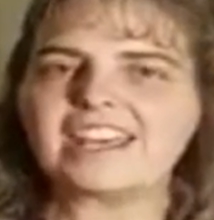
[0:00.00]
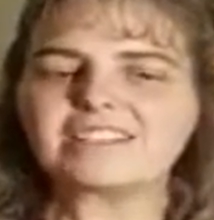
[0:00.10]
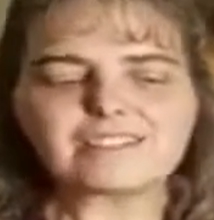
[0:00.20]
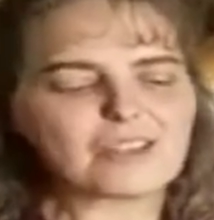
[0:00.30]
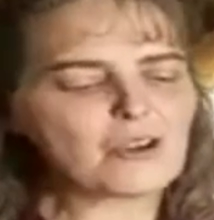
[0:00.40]

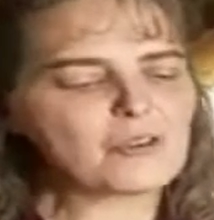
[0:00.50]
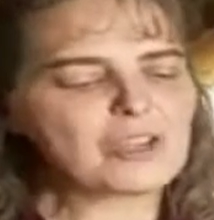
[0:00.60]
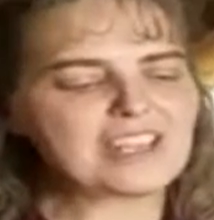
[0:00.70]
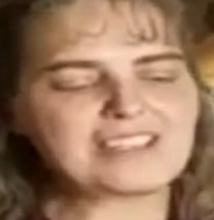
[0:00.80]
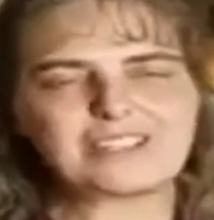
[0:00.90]
And
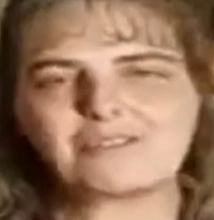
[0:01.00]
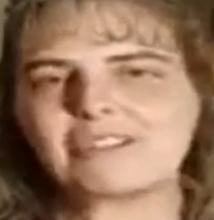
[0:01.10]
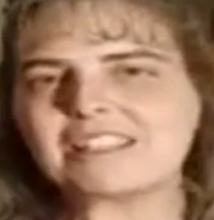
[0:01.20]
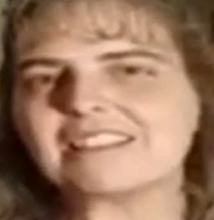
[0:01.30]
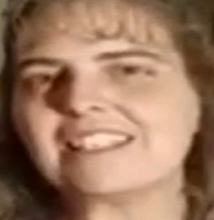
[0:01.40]
so, in
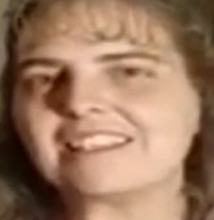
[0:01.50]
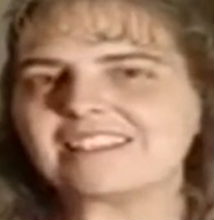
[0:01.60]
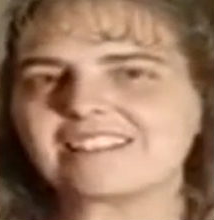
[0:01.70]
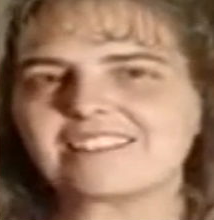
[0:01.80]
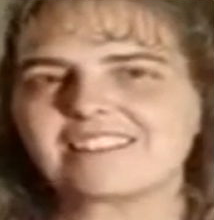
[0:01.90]
doing
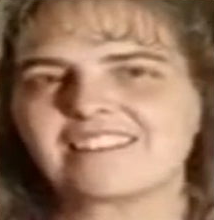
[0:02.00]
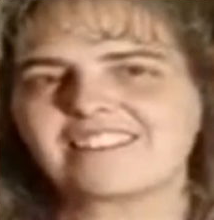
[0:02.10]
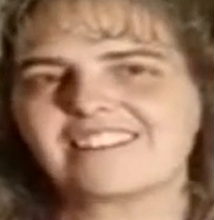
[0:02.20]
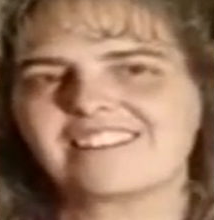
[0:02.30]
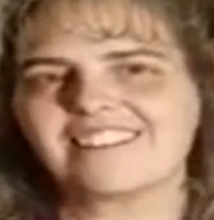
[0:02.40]
this,
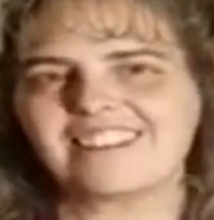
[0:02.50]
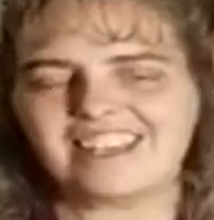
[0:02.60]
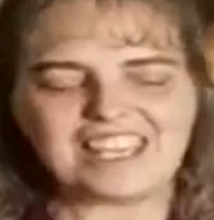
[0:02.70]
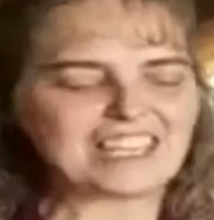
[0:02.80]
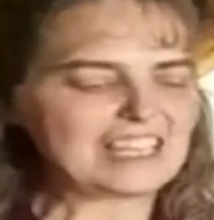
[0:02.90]

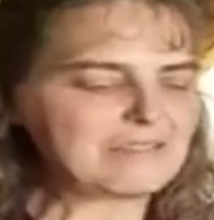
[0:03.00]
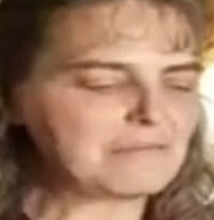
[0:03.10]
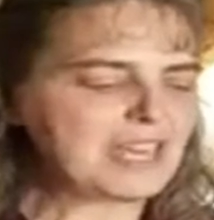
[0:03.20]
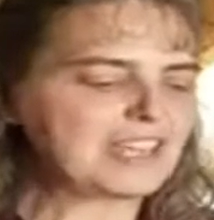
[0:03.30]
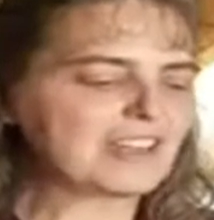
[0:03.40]
he
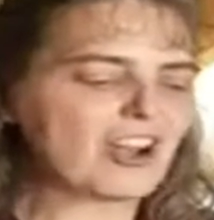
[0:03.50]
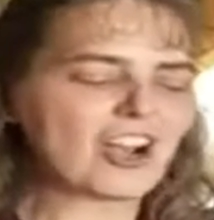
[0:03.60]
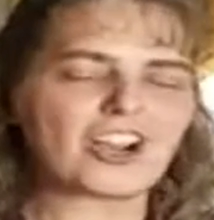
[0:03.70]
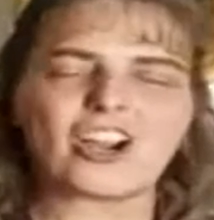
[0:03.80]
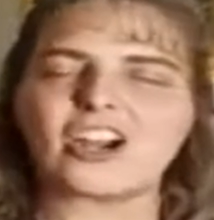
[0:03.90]
can make
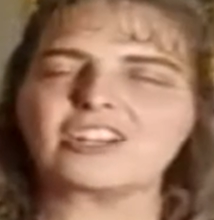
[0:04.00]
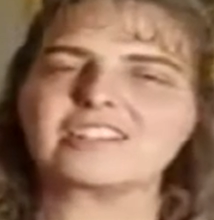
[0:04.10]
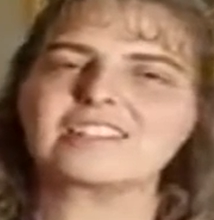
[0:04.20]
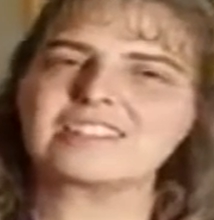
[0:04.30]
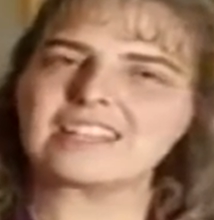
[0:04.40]
our
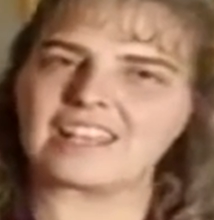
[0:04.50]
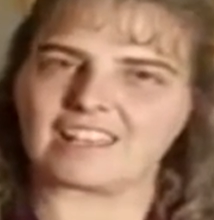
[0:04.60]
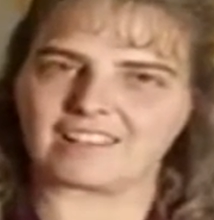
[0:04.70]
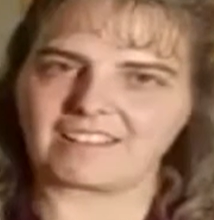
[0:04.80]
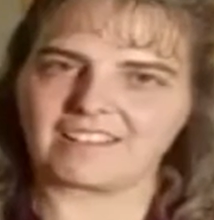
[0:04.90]
hearts
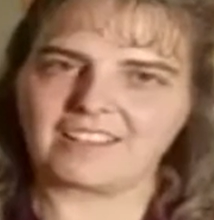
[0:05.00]
sing